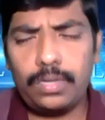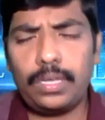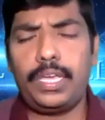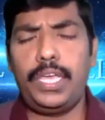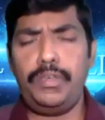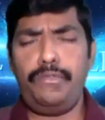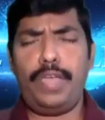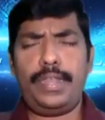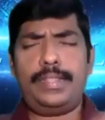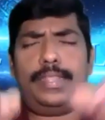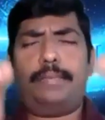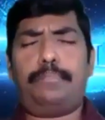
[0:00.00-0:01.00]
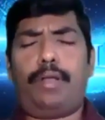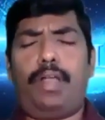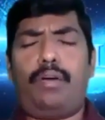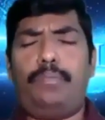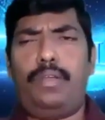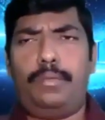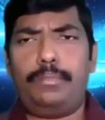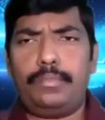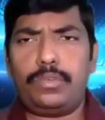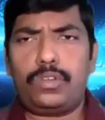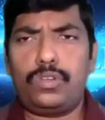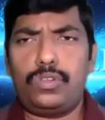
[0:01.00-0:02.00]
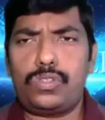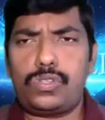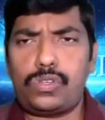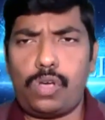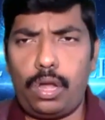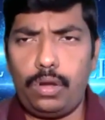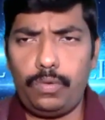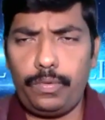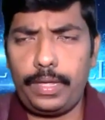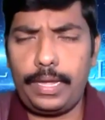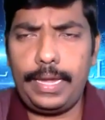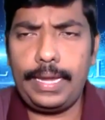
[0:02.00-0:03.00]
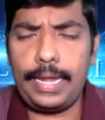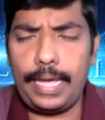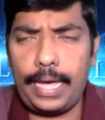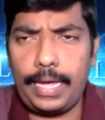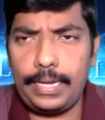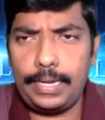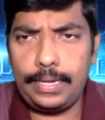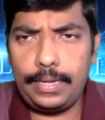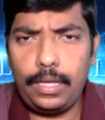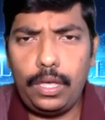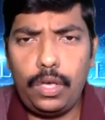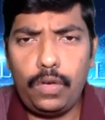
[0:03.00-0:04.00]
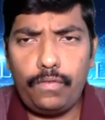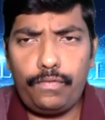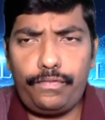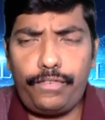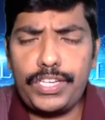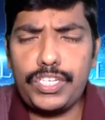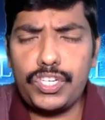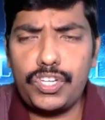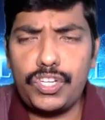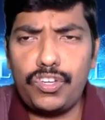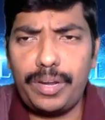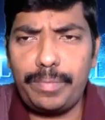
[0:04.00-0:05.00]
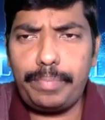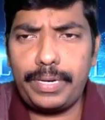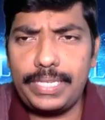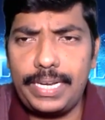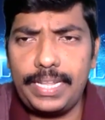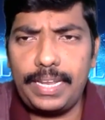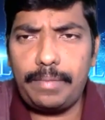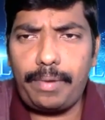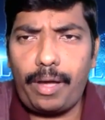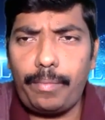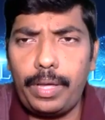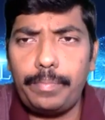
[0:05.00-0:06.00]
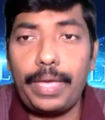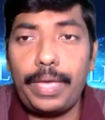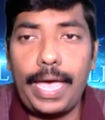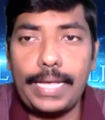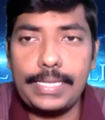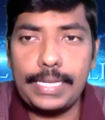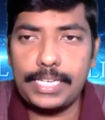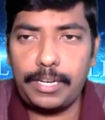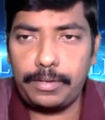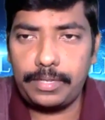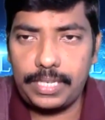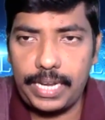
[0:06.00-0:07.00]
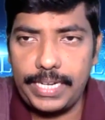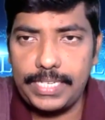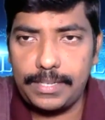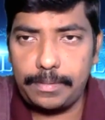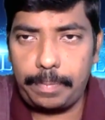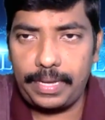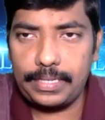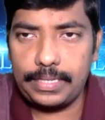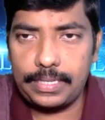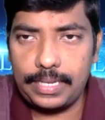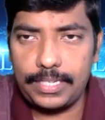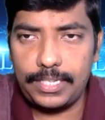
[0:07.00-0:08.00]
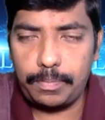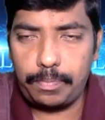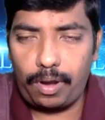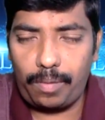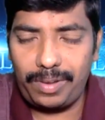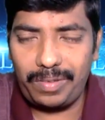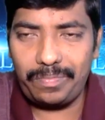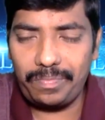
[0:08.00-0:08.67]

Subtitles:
Given the problem to solve in AI, first you represent the problem as a state space such problem.